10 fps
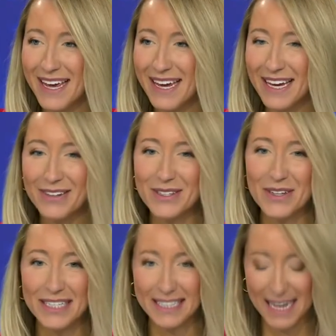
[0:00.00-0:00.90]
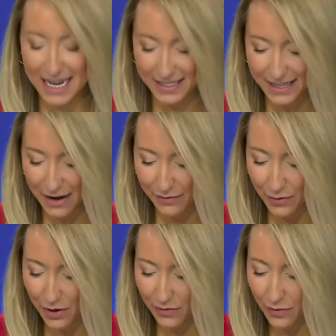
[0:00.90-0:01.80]
Here's a look at today's top
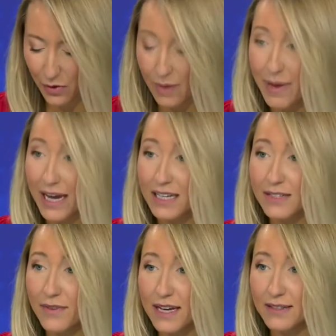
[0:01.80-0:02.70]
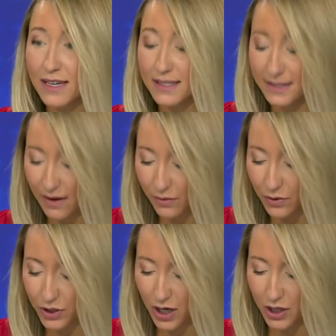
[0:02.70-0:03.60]
four at four. A man is facing several
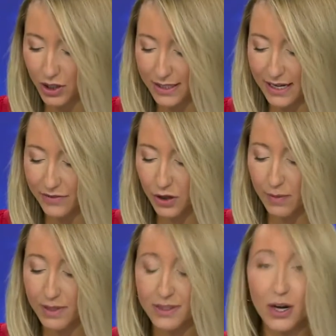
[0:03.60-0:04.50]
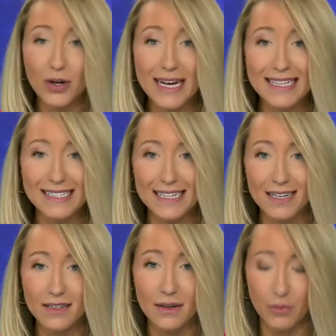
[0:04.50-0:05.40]
charges after a bizarre
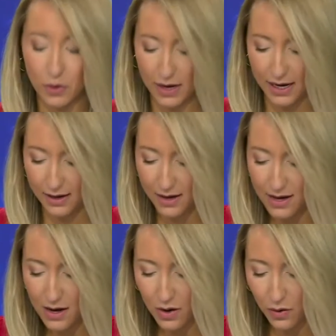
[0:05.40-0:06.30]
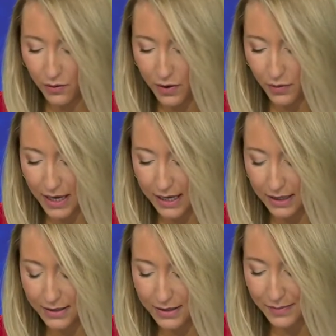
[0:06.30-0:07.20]
incident in Moorhead over the
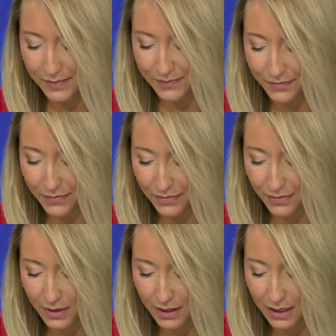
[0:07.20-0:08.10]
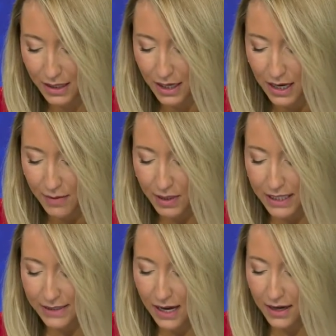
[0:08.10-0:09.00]
weekend.
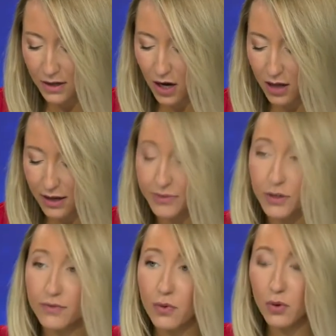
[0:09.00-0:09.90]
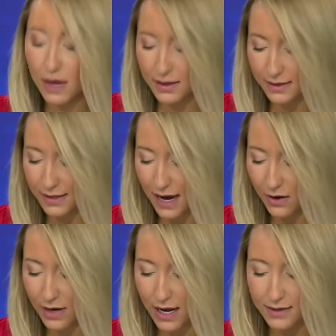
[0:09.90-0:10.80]
Police got a call after four on
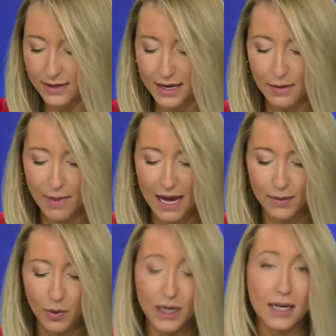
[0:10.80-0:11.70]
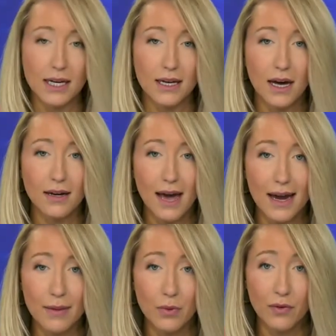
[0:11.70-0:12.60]
Saturday saying a man pointed a gun
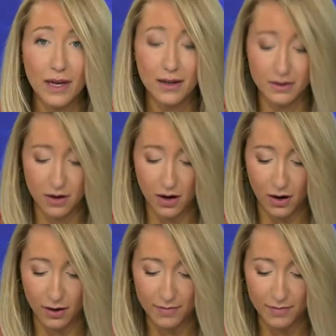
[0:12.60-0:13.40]
at a moving car.